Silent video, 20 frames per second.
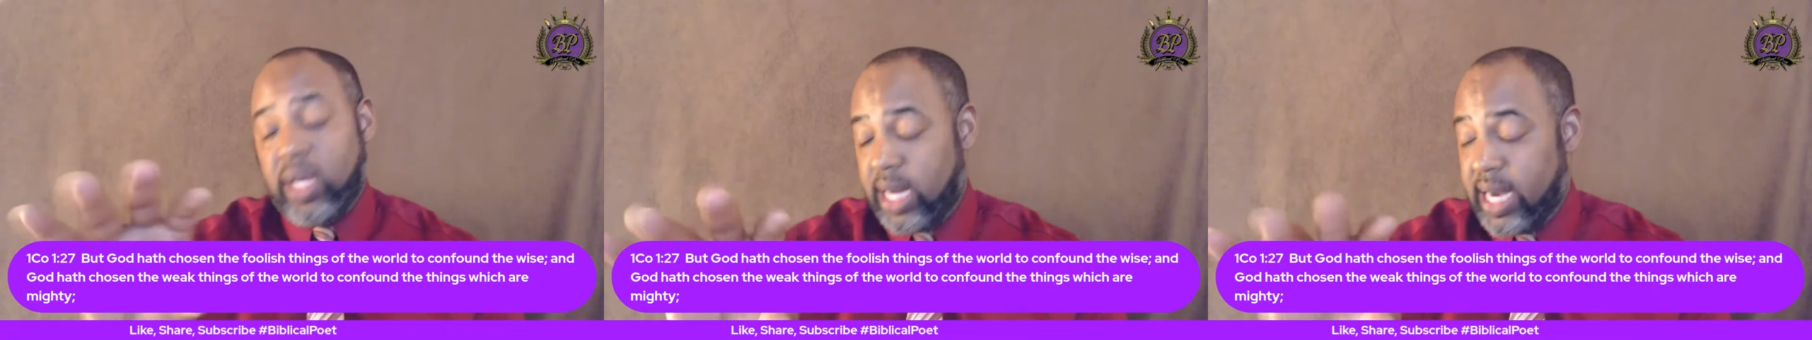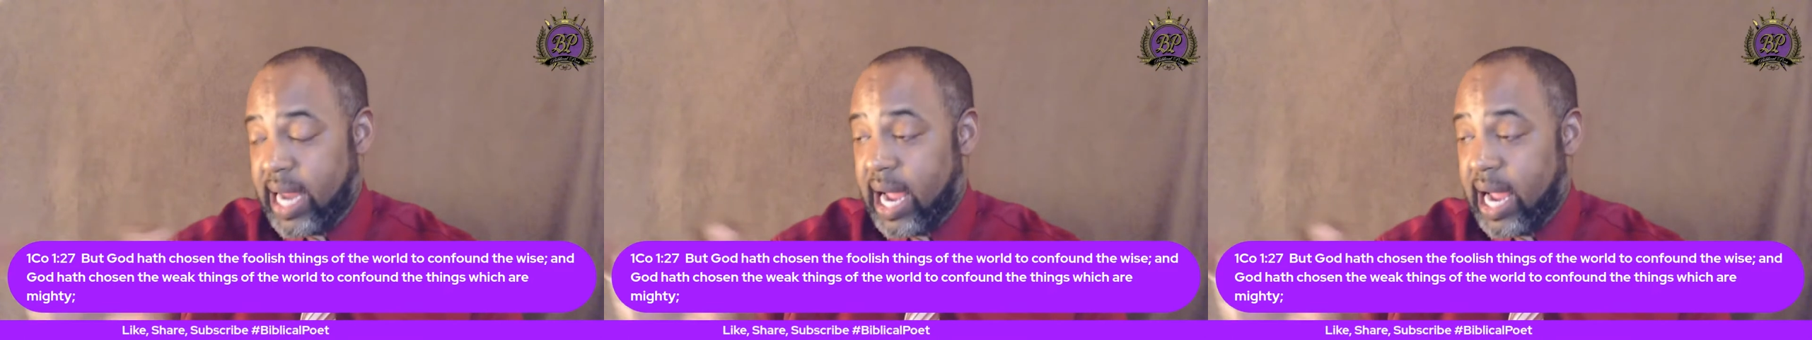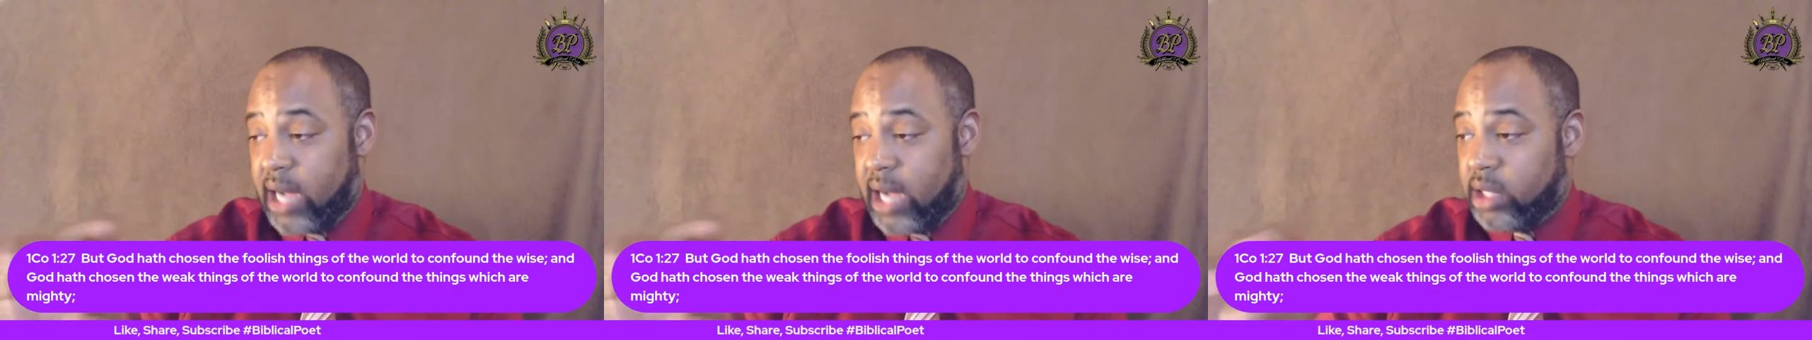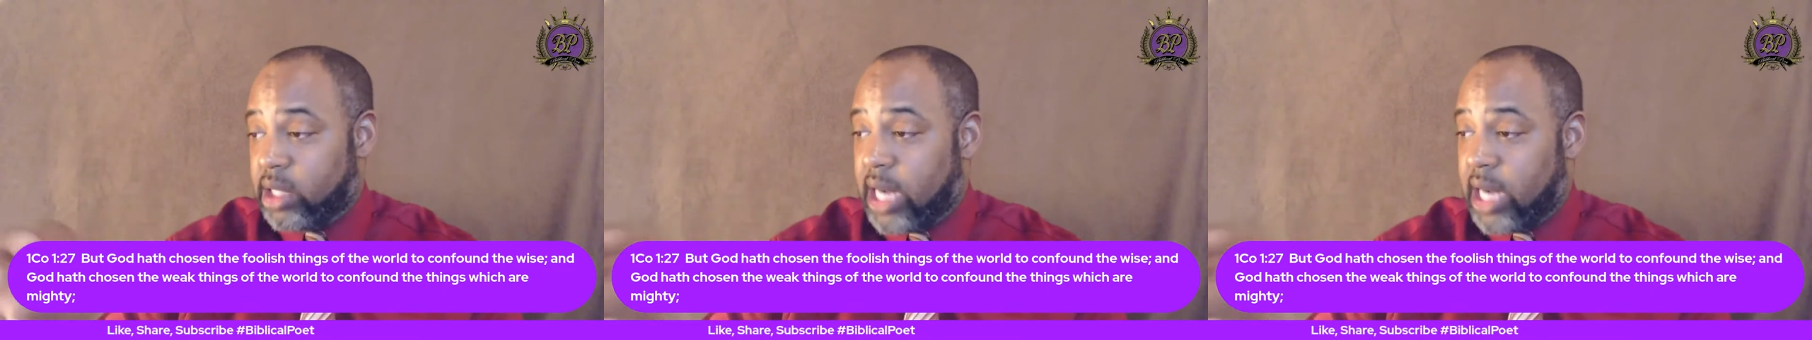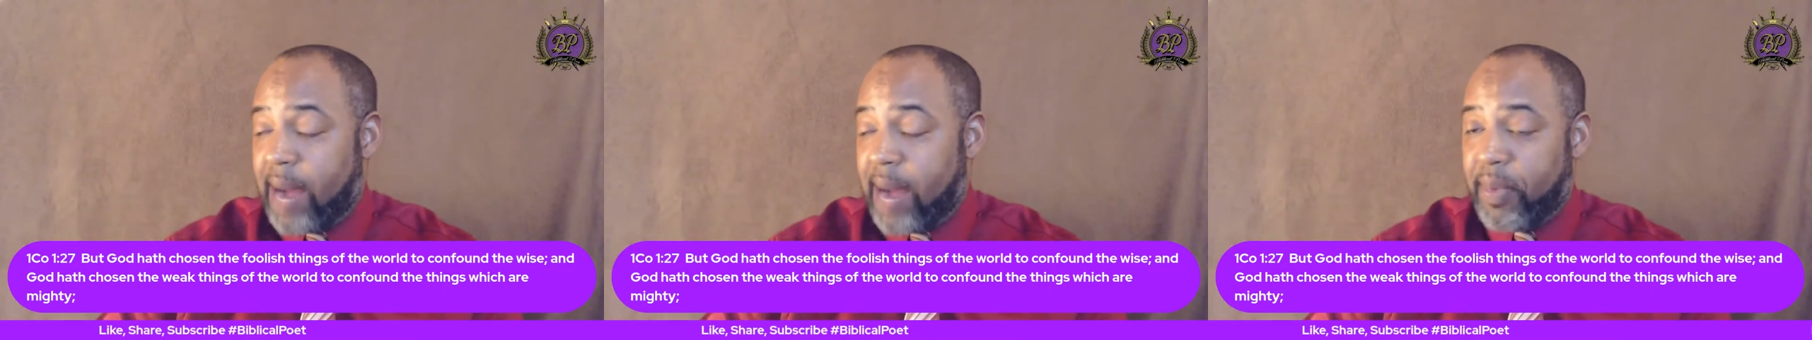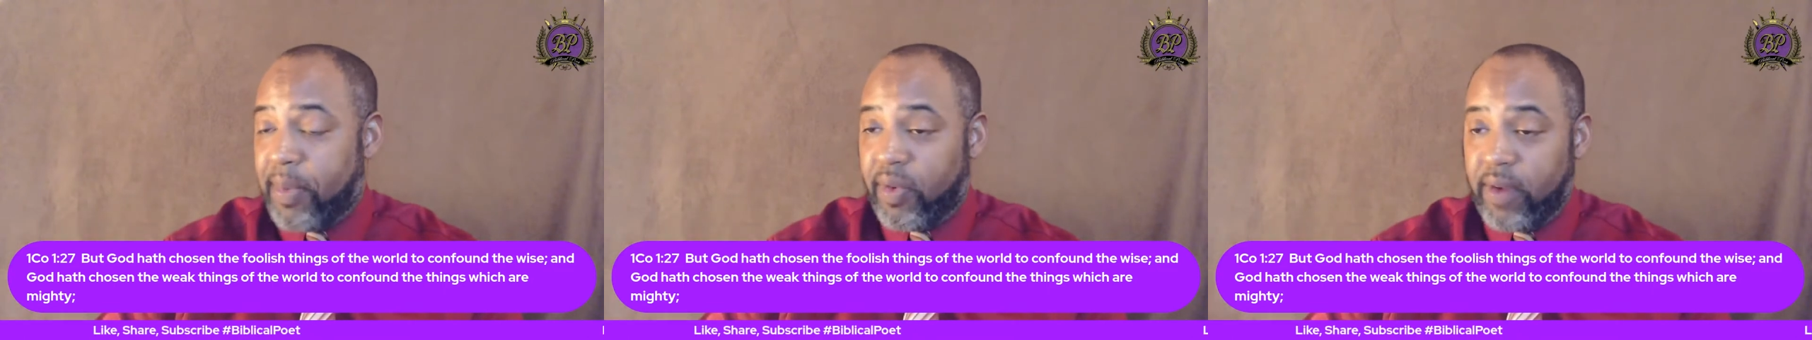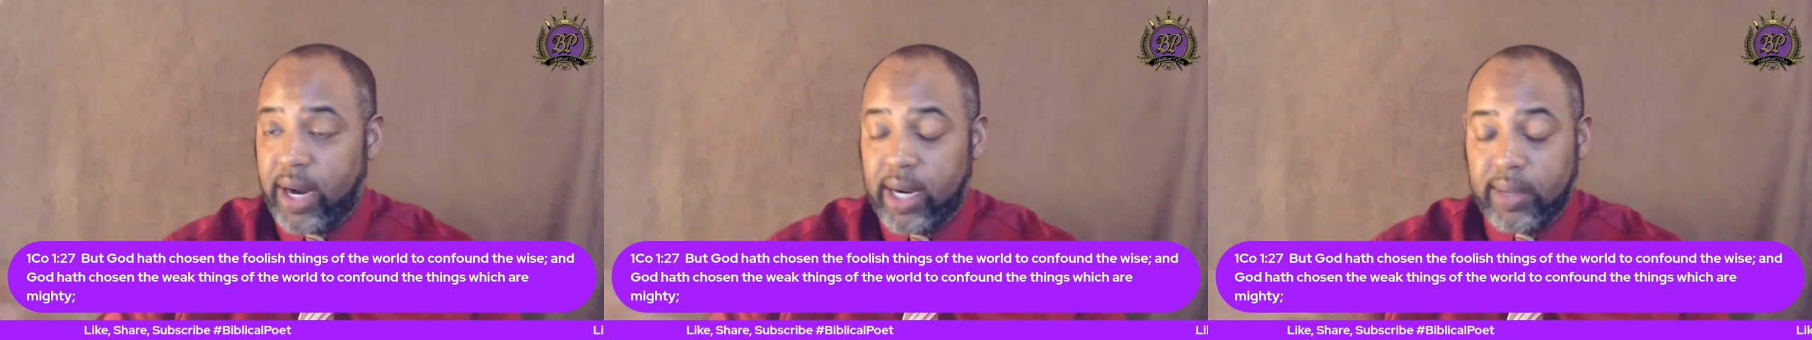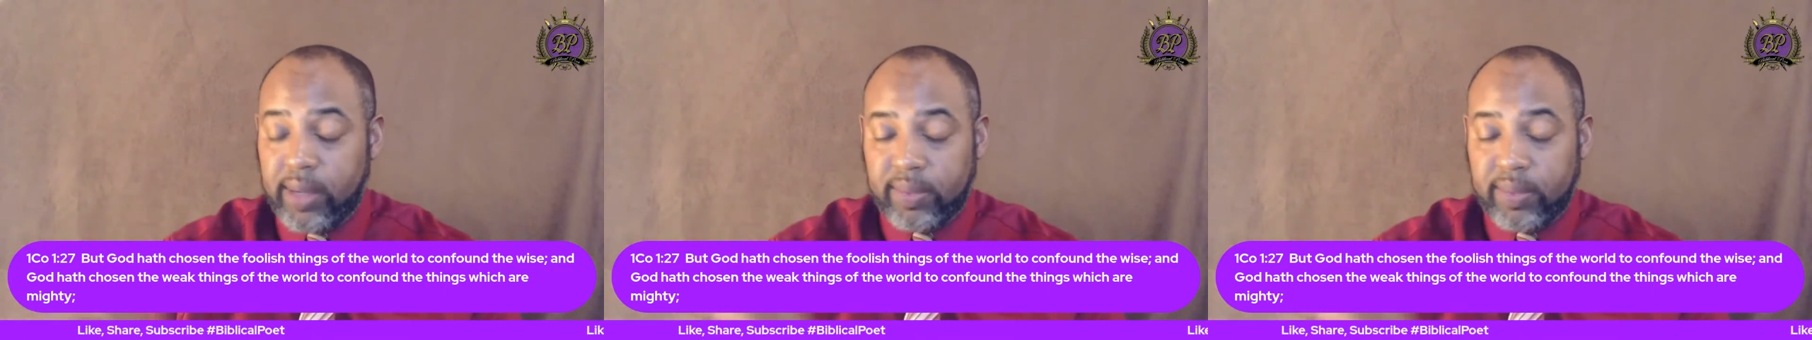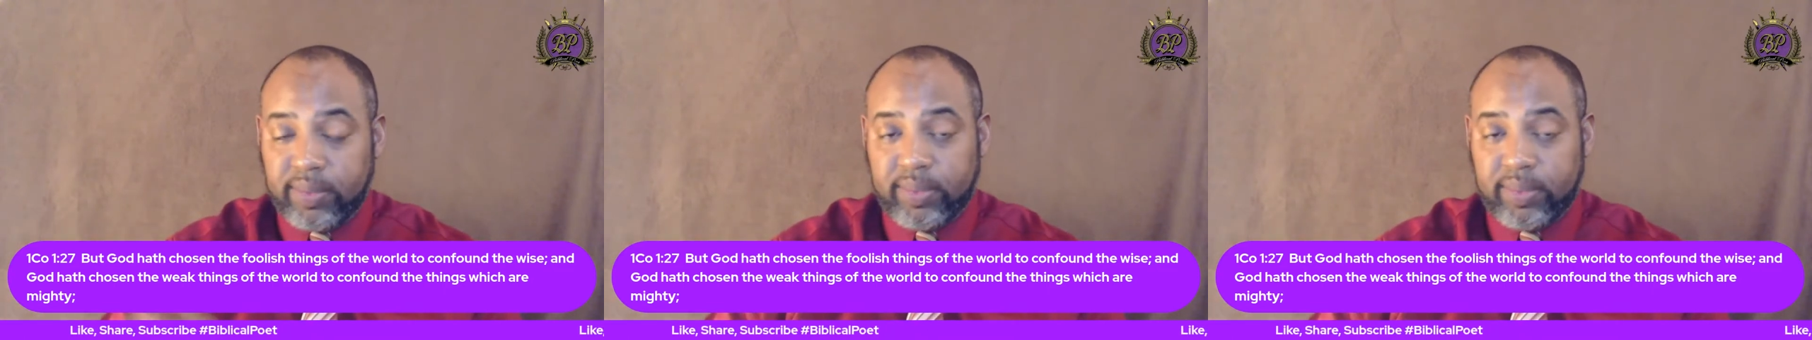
and how to operate.